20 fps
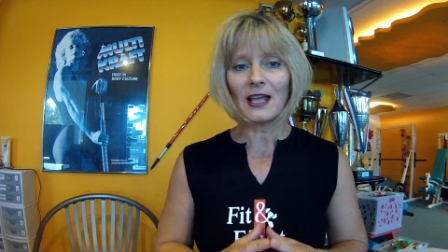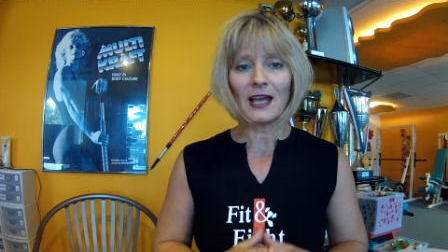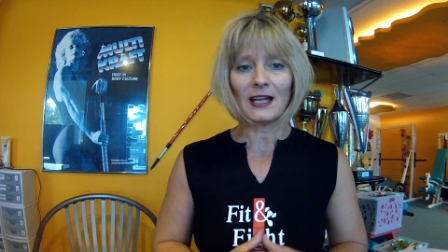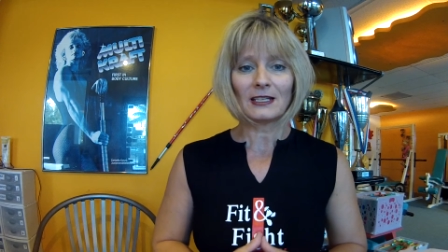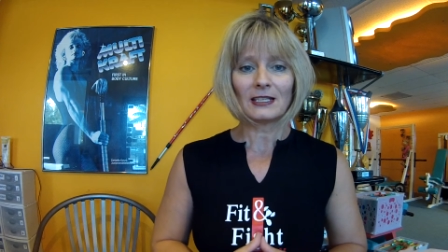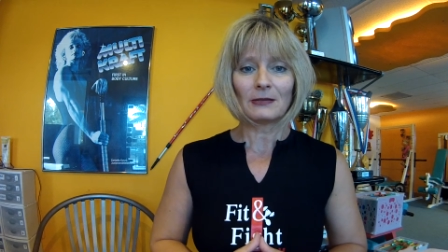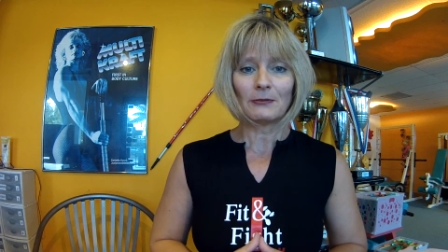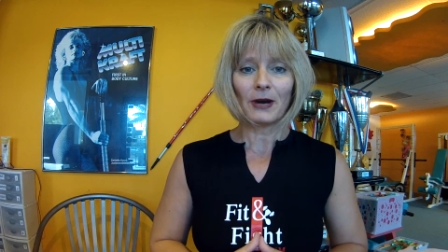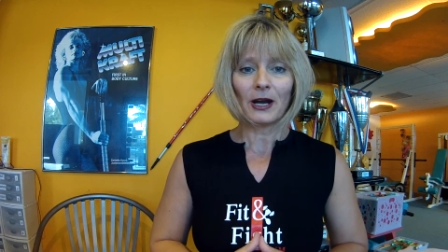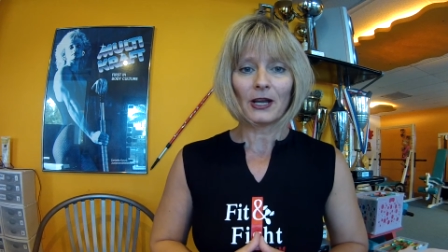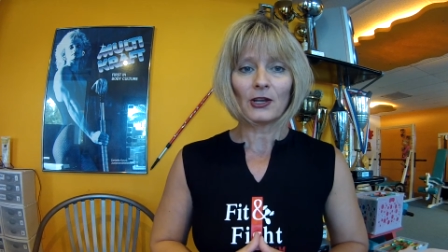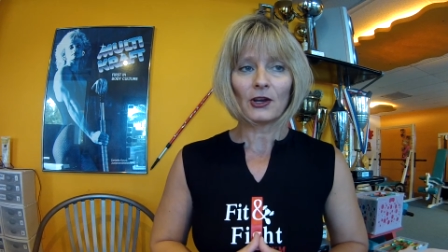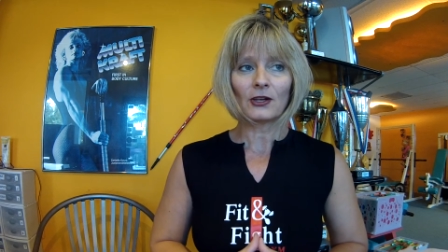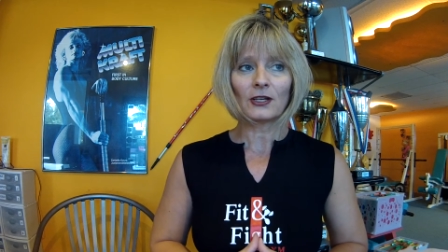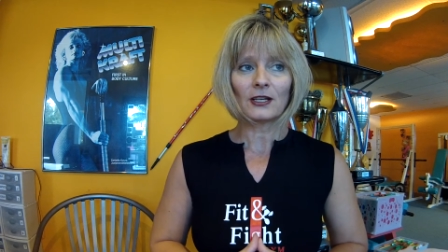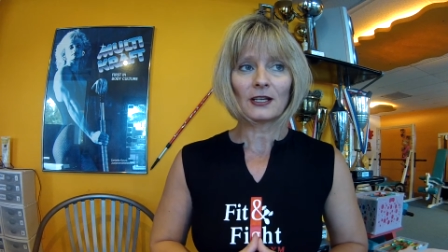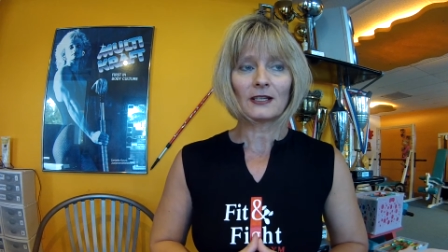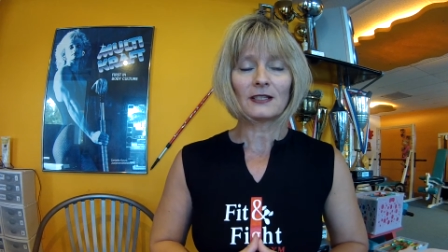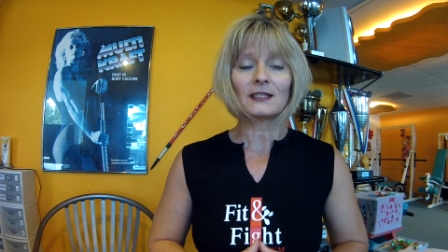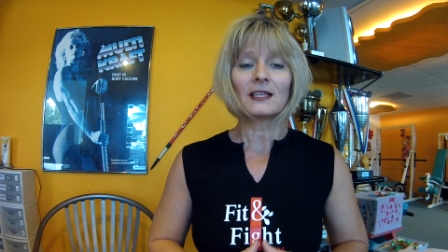
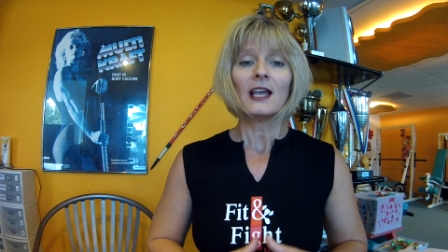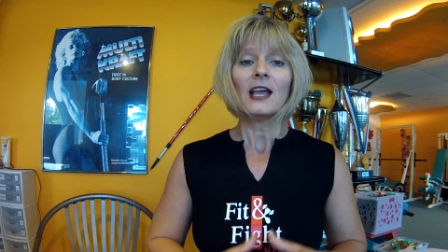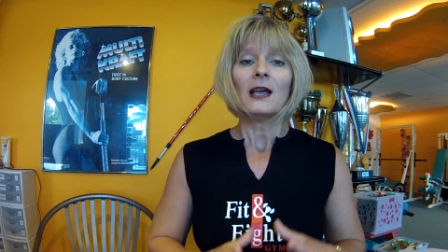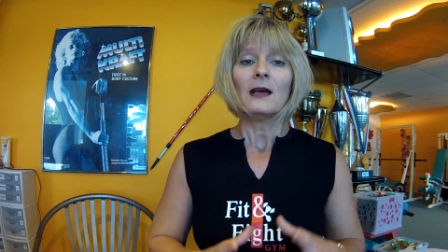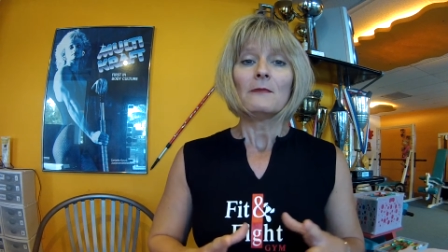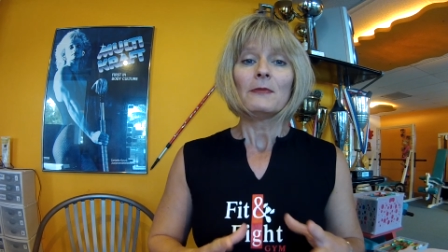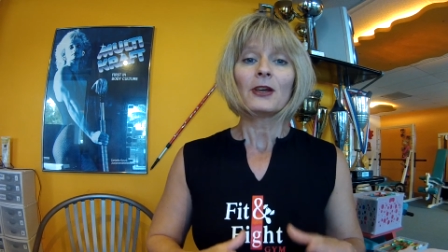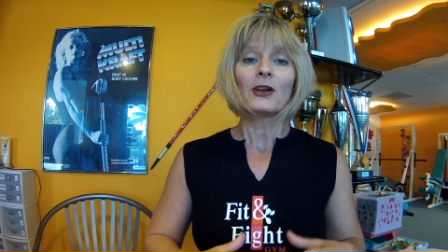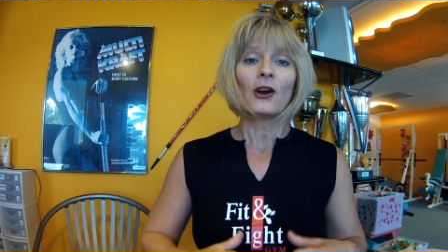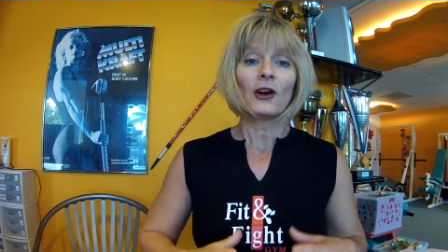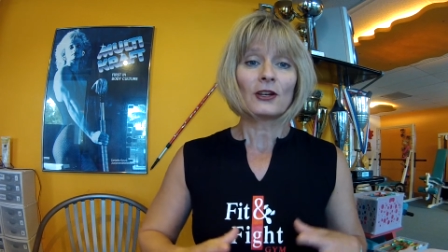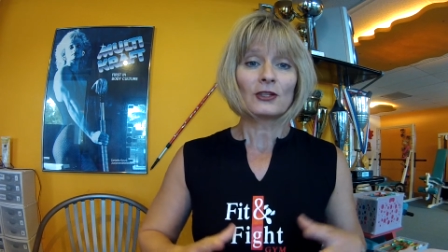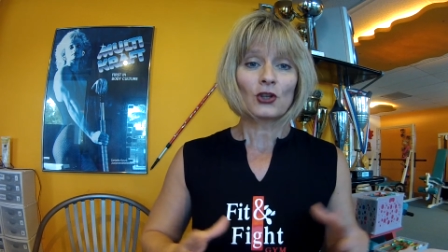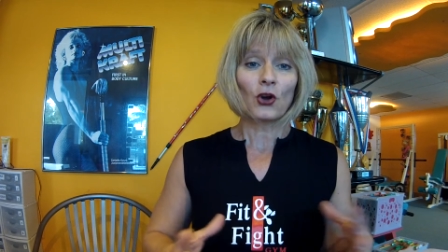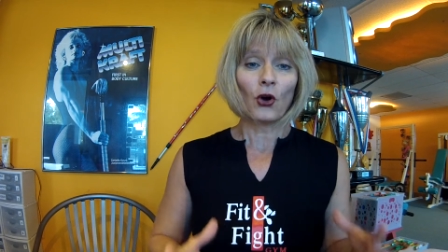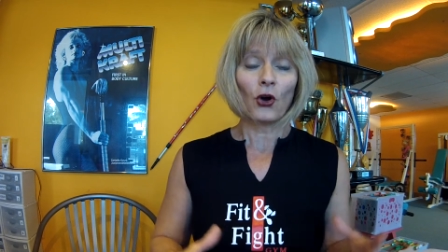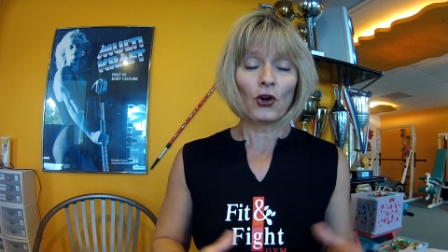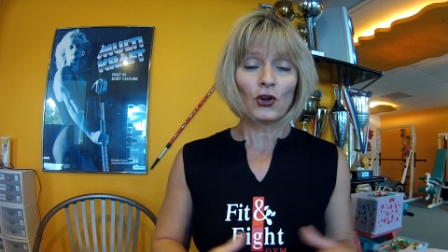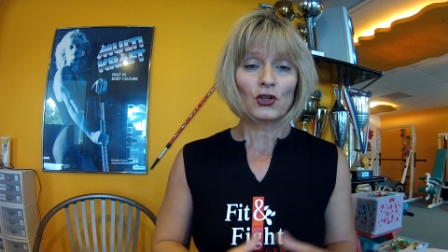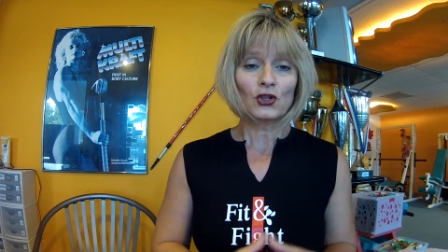antibiotics because
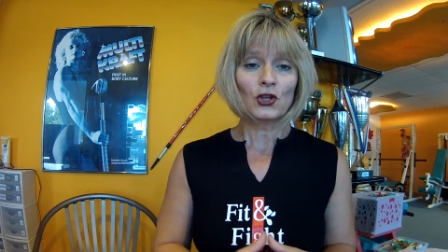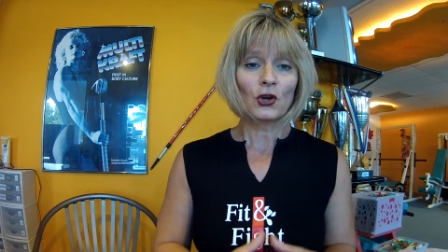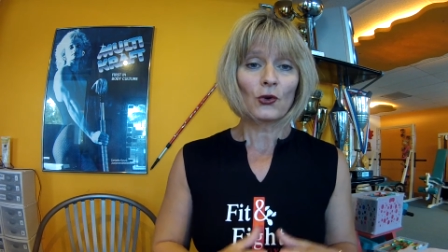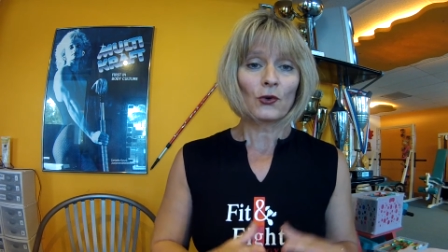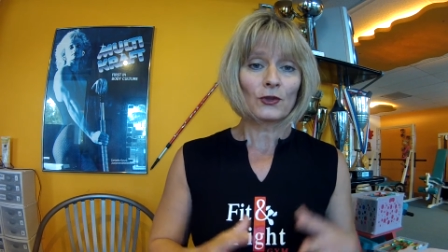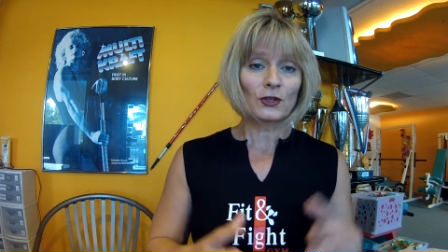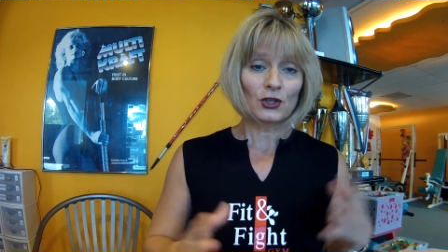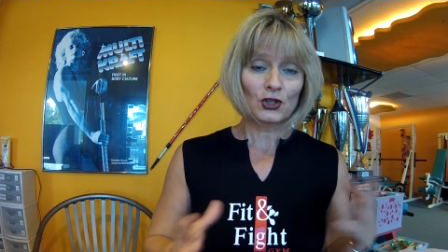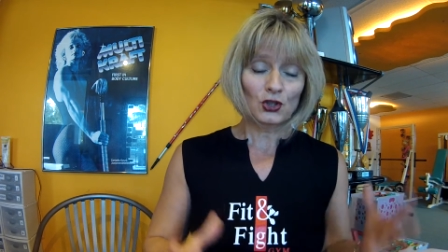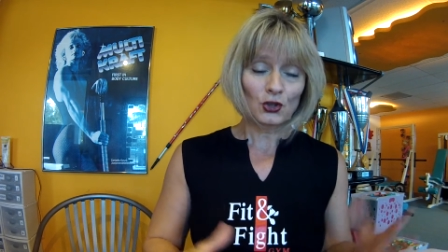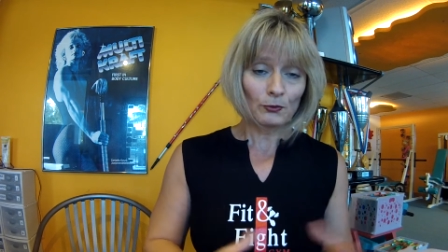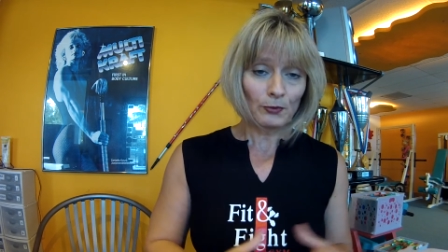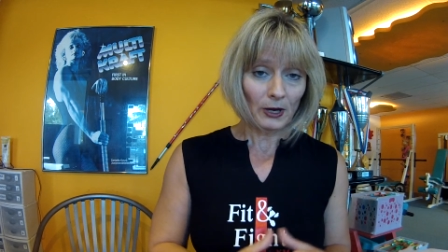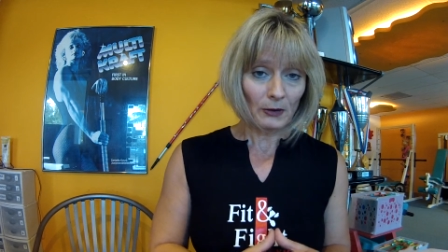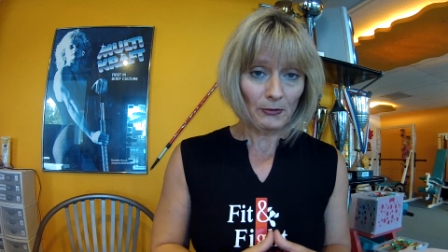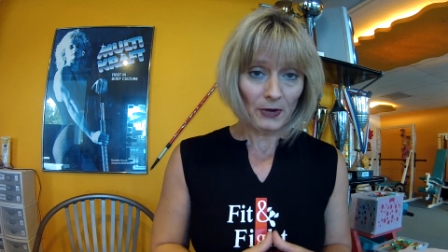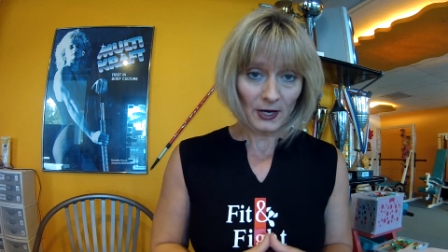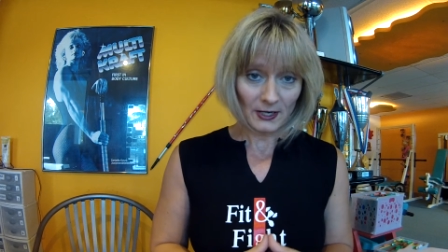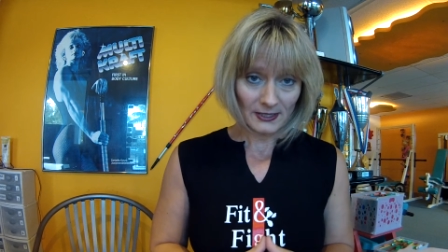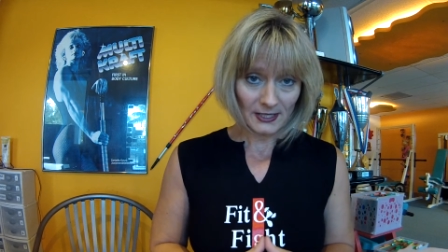also the
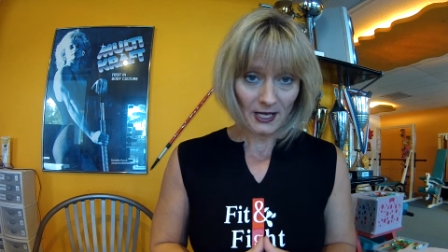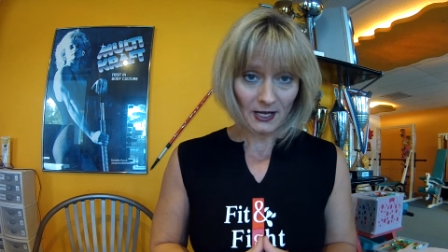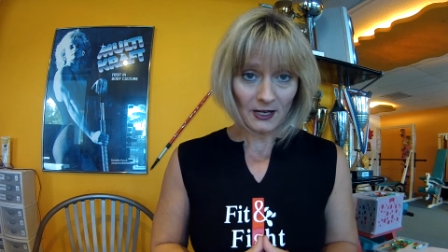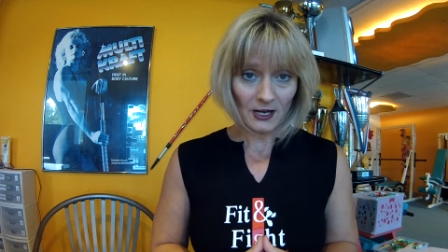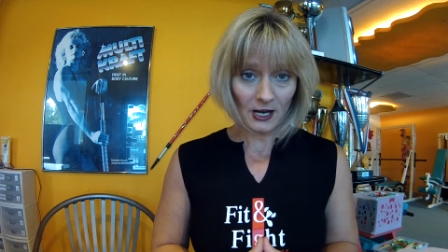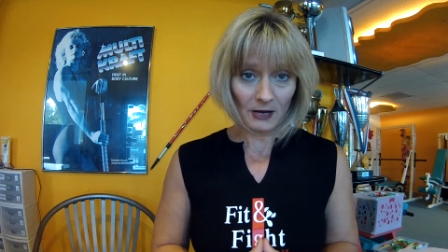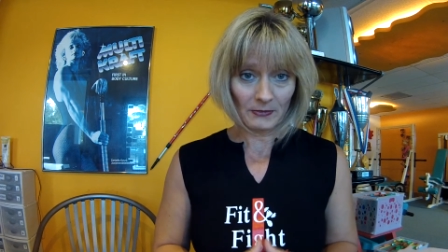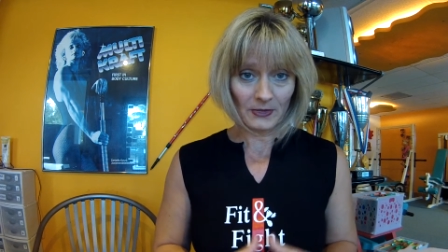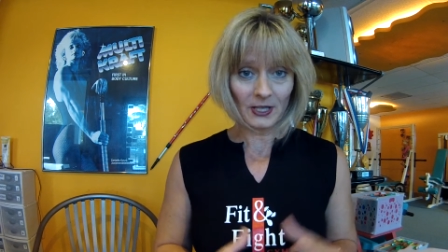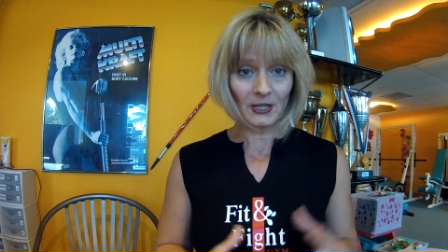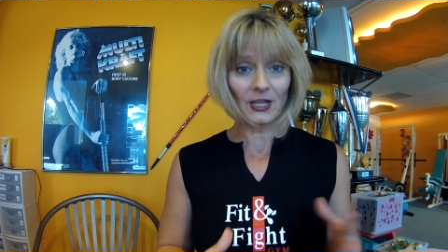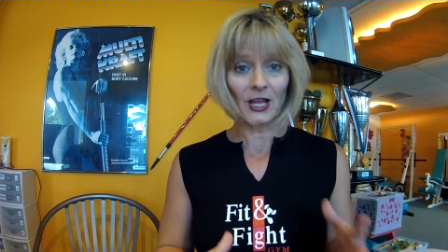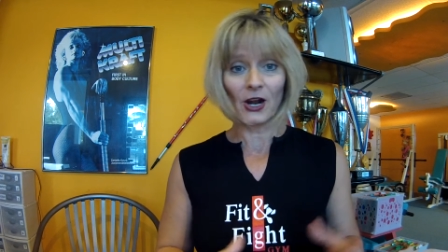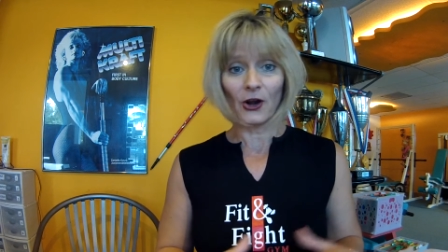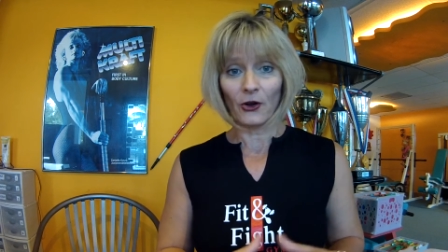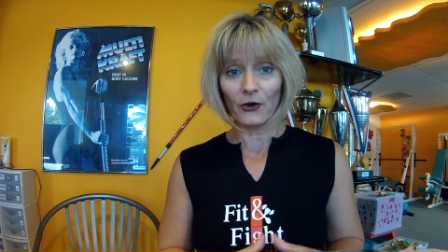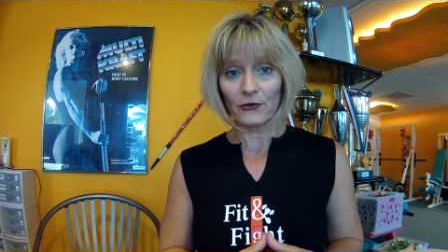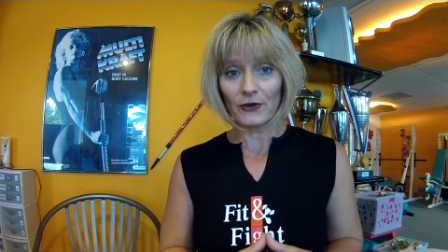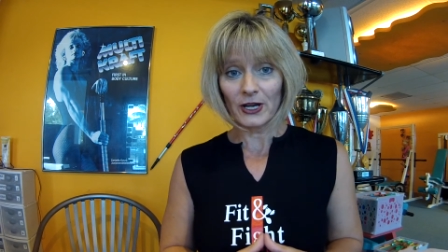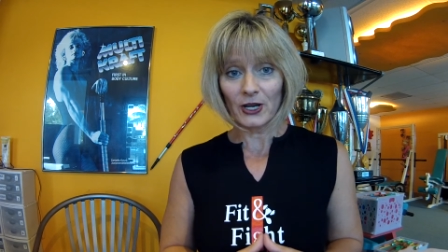superbugs are coming, they
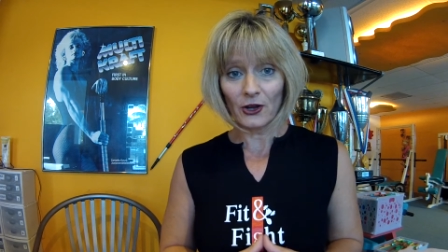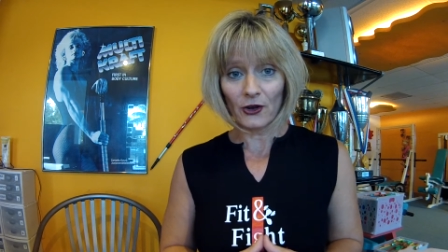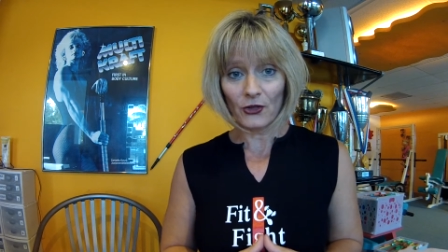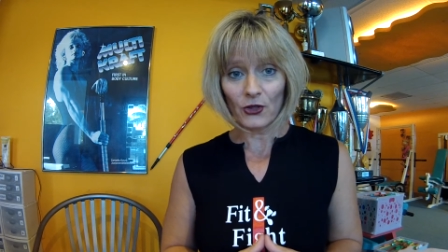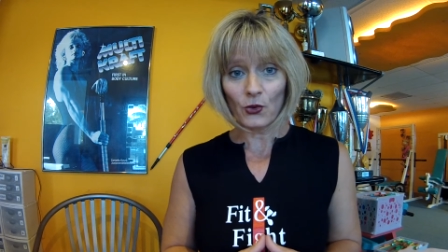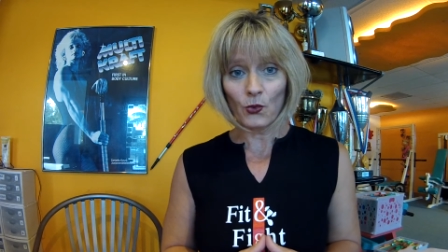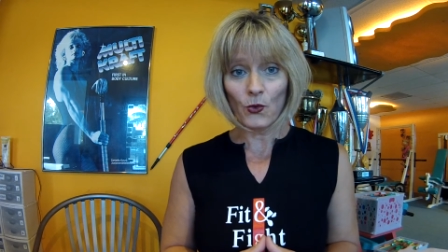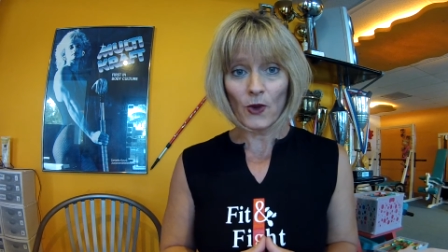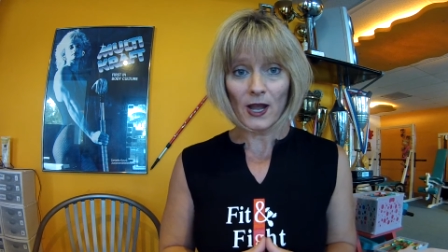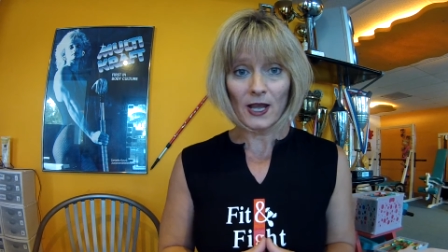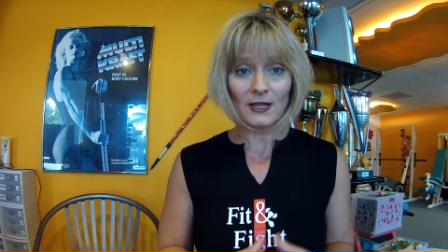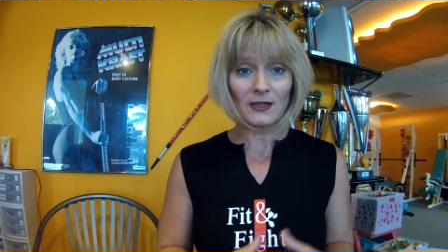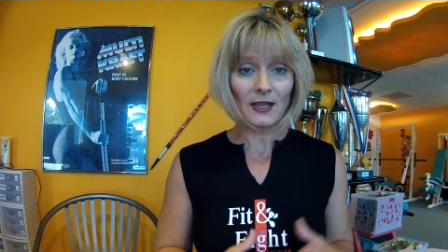are already on the way,